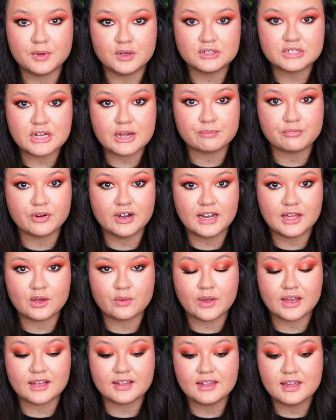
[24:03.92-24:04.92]
built up really
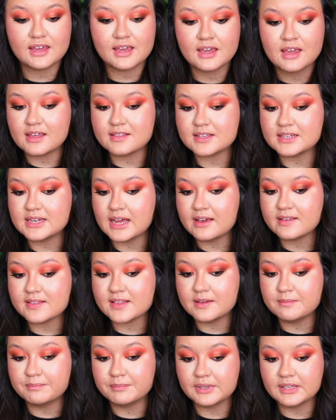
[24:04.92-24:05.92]
quickly. It's nice
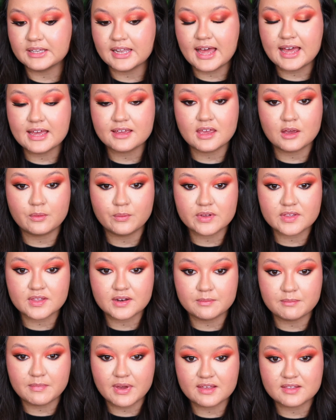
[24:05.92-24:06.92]
and black. It
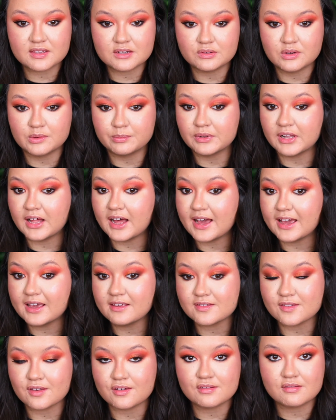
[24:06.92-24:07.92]
wasn't a mess to apply.
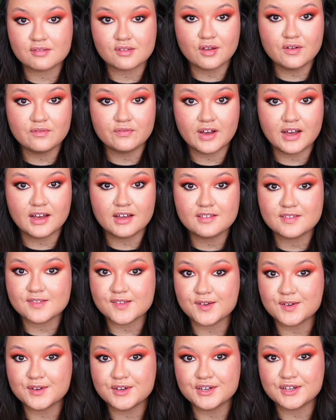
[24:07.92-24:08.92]
So far,
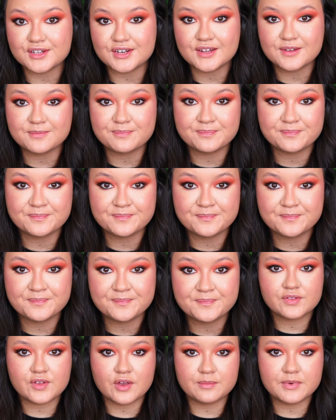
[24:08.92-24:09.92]
so good.
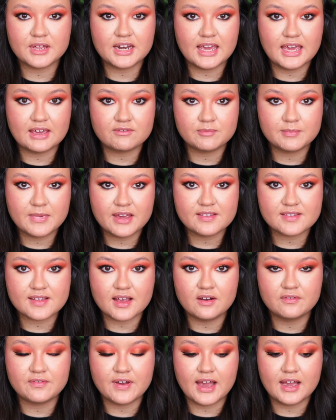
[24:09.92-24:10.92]
So I'm going to even
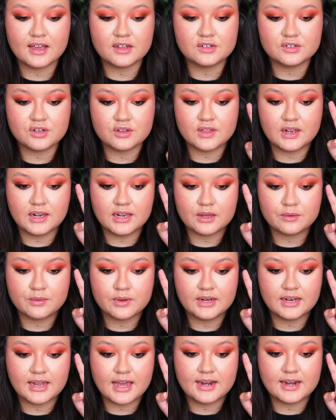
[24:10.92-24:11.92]
myself out and do the
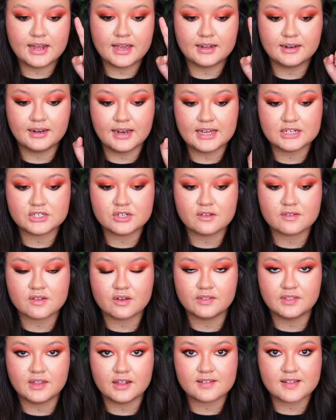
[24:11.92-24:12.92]
liquid liner and lashes
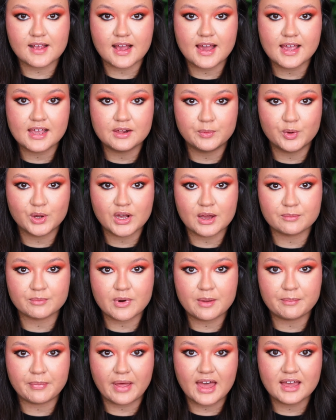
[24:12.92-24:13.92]
on this eye and we'll come
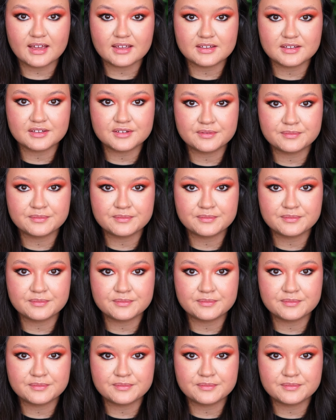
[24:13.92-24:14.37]
right back.